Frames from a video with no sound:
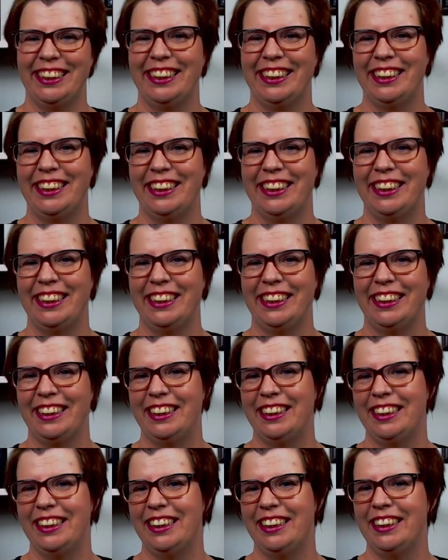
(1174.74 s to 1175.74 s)

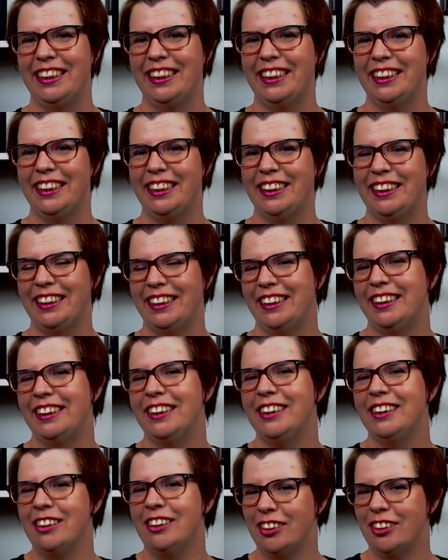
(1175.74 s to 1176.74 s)

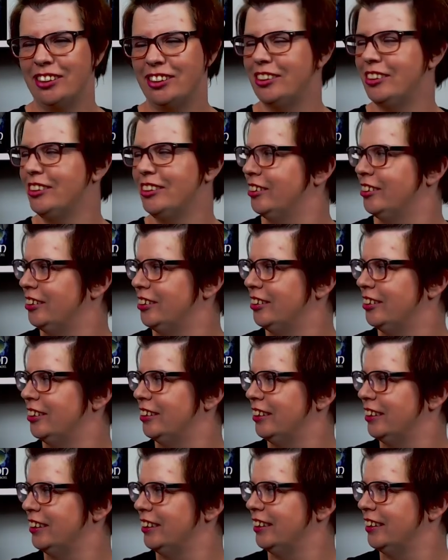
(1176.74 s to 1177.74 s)

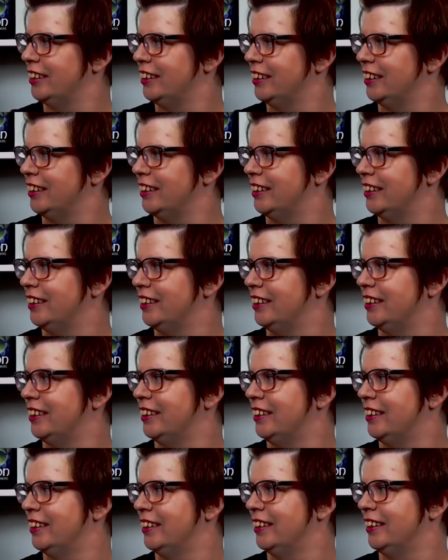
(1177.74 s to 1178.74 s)

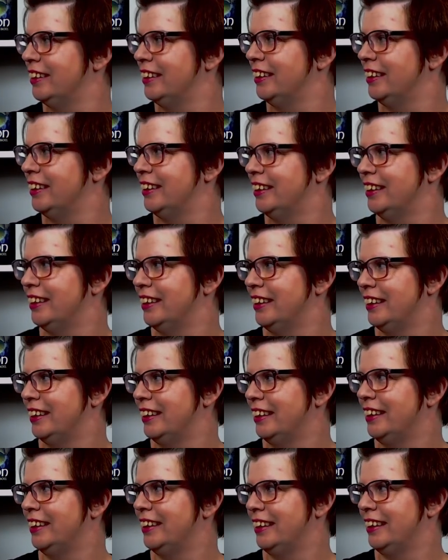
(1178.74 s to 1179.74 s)

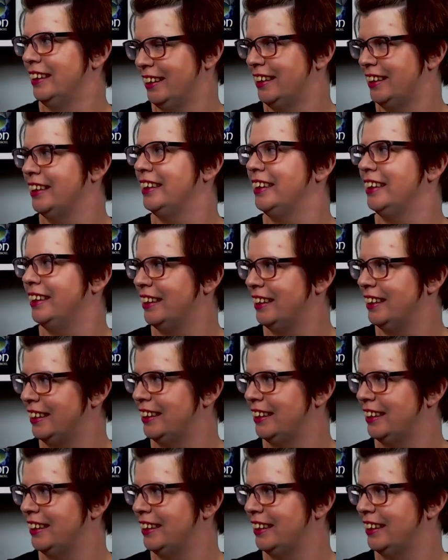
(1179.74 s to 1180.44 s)
(not speaking)